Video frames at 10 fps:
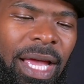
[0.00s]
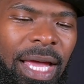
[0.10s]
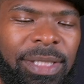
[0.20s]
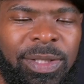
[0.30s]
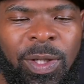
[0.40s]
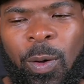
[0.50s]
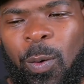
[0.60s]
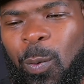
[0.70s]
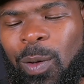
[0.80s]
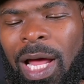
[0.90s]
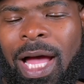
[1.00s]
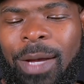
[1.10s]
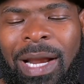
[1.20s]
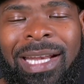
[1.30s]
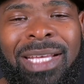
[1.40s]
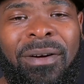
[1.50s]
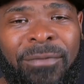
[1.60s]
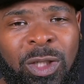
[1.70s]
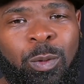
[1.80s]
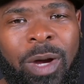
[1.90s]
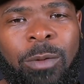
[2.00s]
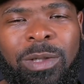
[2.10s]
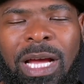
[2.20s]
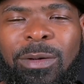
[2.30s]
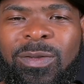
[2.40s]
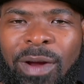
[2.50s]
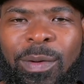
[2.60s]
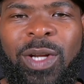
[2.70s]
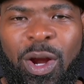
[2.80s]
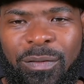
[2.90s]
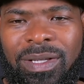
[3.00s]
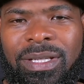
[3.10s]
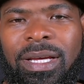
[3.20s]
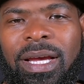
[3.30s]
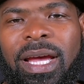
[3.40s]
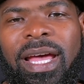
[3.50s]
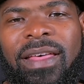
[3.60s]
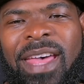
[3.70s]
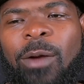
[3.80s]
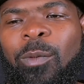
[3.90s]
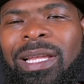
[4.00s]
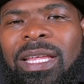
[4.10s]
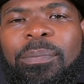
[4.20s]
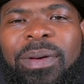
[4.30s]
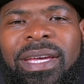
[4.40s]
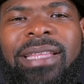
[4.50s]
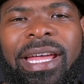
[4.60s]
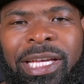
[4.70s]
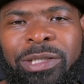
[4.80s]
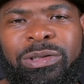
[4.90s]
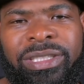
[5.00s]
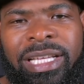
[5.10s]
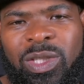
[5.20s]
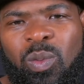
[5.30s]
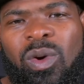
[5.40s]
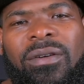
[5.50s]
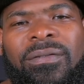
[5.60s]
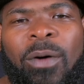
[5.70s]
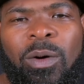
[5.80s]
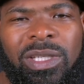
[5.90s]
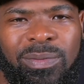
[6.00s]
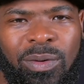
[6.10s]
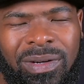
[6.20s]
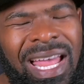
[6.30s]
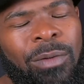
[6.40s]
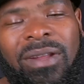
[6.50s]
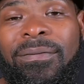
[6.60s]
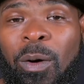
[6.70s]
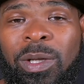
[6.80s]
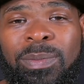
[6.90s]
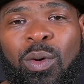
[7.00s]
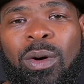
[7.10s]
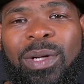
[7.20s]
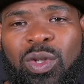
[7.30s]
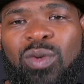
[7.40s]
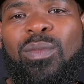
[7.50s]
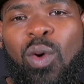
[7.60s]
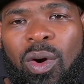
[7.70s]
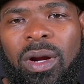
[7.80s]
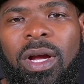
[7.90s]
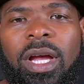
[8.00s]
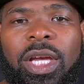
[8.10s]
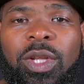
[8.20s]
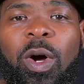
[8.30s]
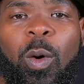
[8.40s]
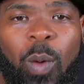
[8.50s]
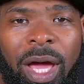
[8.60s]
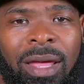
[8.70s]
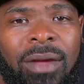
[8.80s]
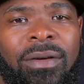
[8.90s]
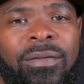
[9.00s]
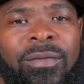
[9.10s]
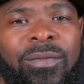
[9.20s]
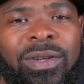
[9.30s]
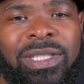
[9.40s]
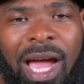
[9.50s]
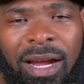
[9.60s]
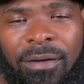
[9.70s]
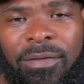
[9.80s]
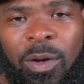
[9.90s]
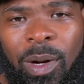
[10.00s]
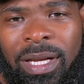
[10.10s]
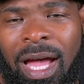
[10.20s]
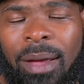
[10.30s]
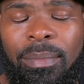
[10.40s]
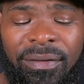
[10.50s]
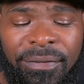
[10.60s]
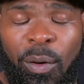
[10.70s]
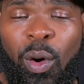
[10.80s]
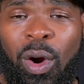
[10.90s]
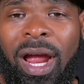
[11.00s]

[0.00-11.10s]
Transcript: So when I did my first wedding, which I was very nervous, that really piqued that interest into want to focus more, not really focus more, but do more, wedding photography and whatnot. Before